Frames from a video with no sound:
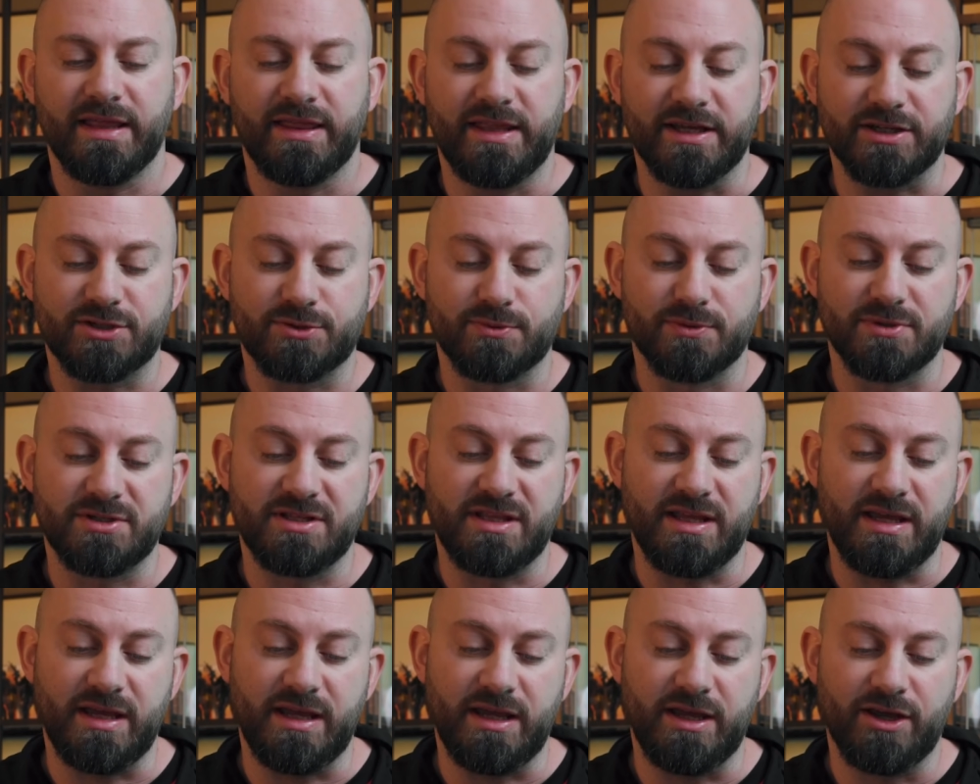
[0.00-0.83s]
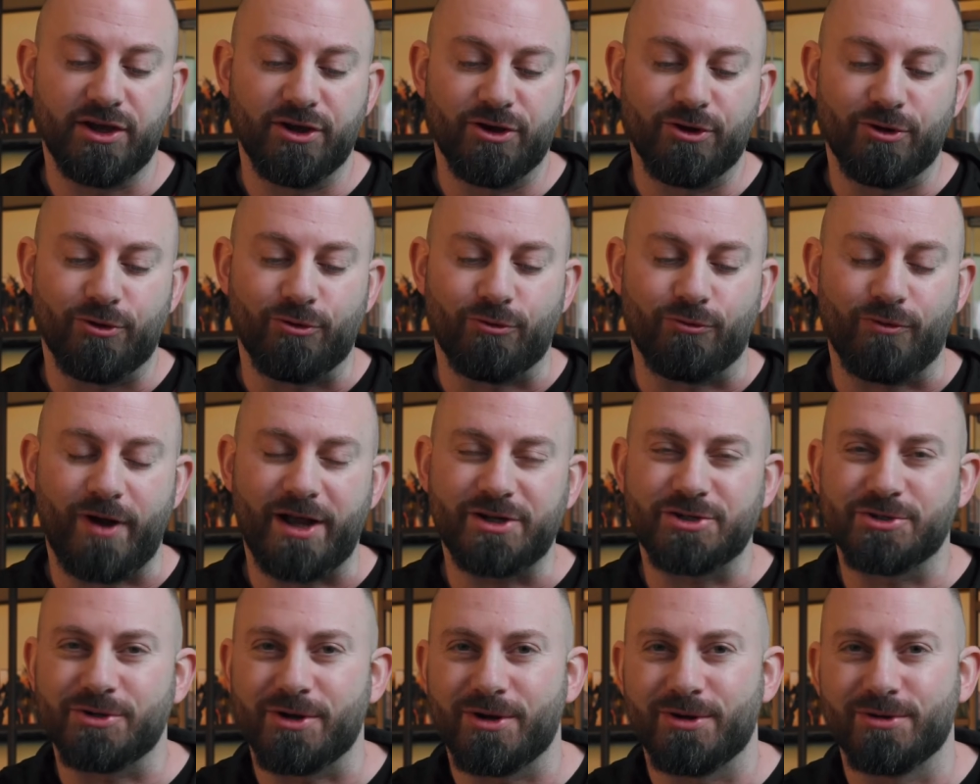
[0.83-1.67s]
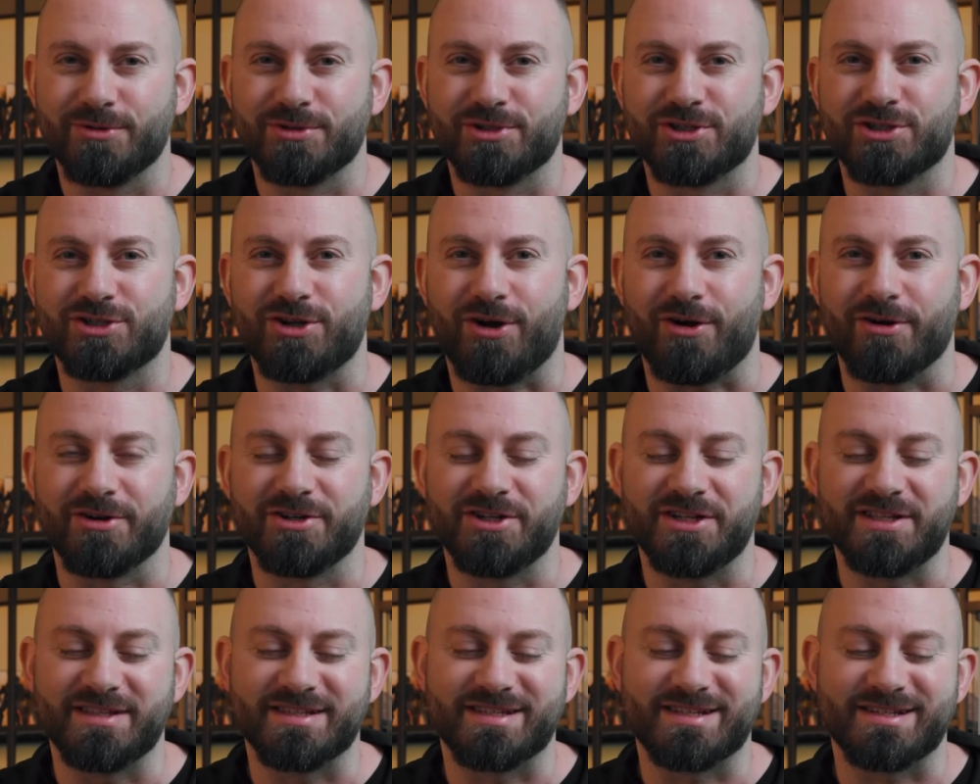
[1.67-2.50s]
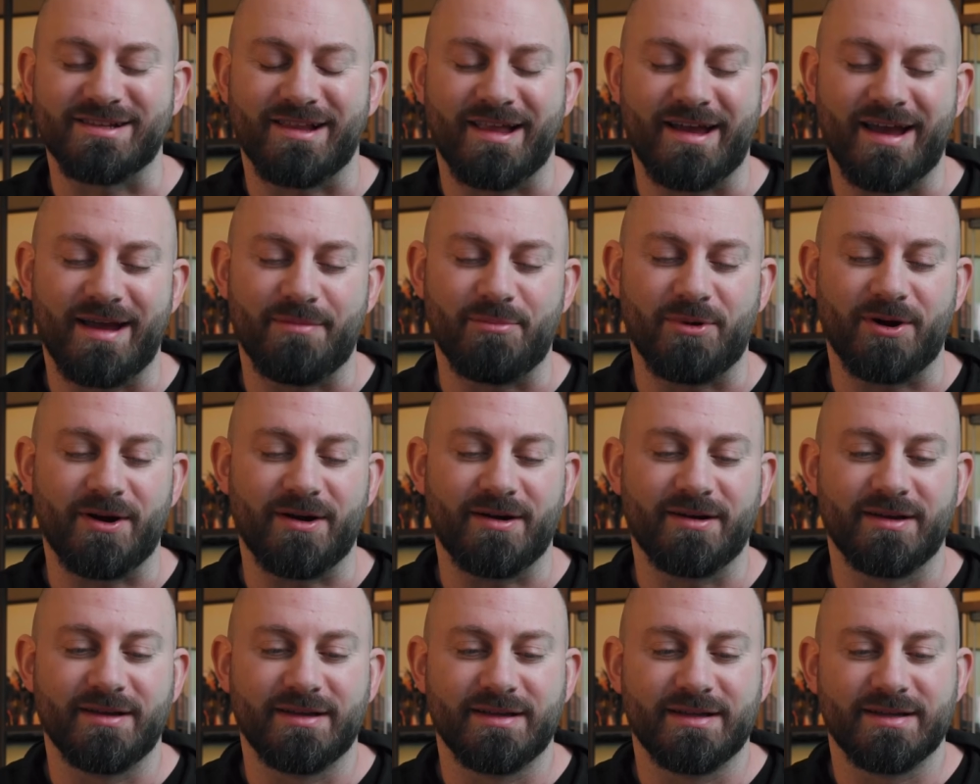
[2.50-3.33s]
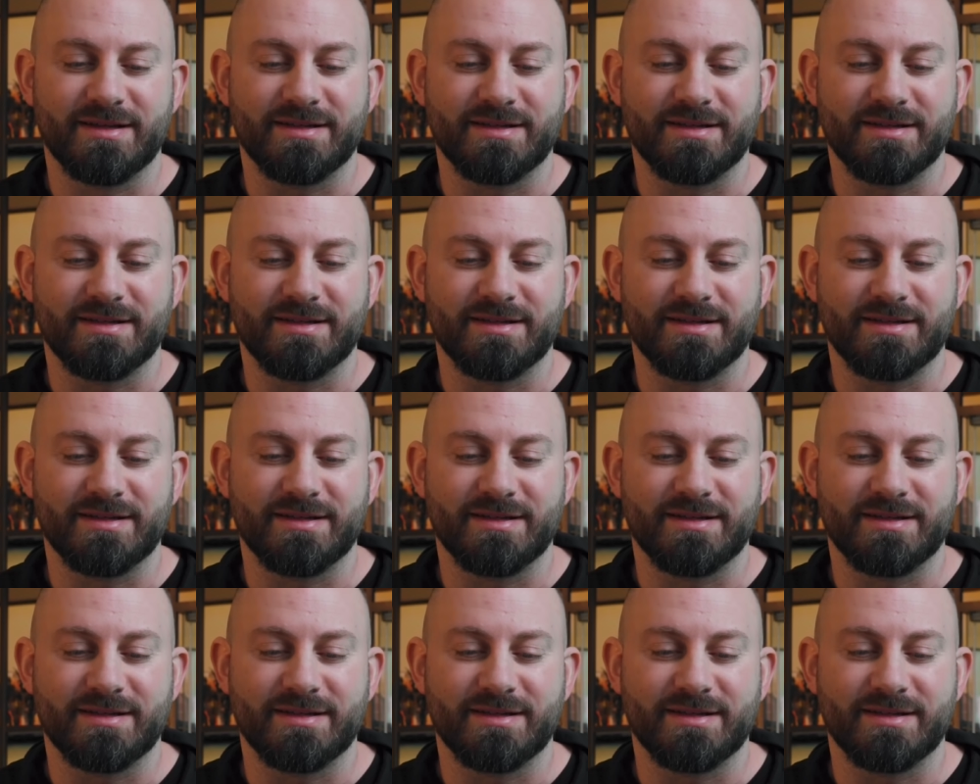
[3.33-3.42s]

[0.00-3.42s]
This was the Retro Sergeant Slammer.